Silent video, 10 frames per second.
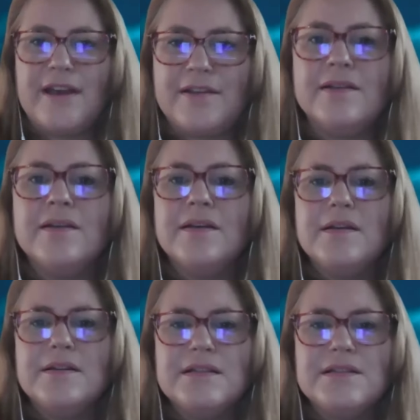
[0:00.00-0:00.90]
vein.
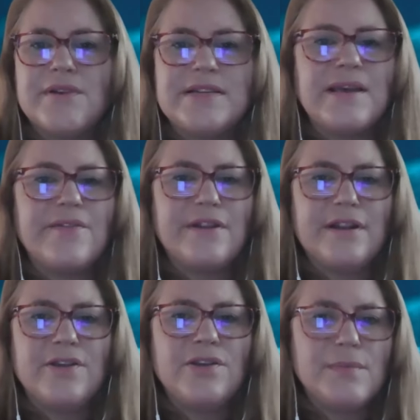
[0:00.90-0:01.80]
Does race have
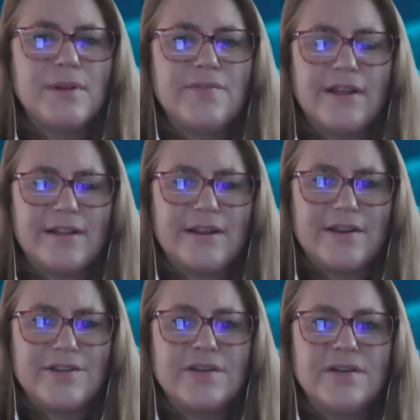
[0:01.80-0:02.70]
any human
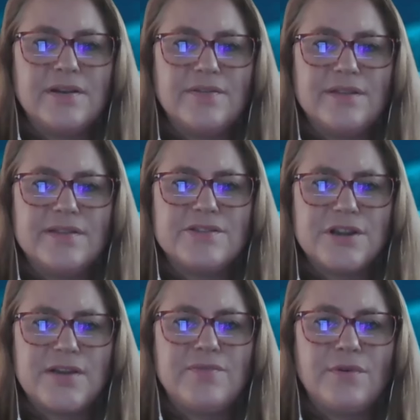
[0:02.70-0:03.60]
validation of this
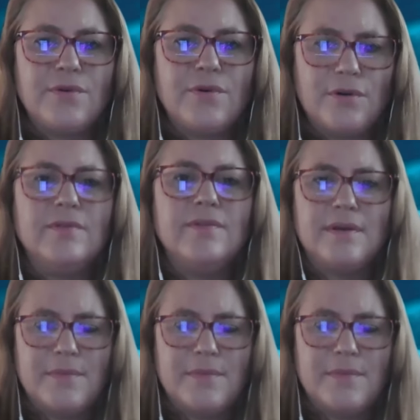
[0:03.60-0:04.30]
G4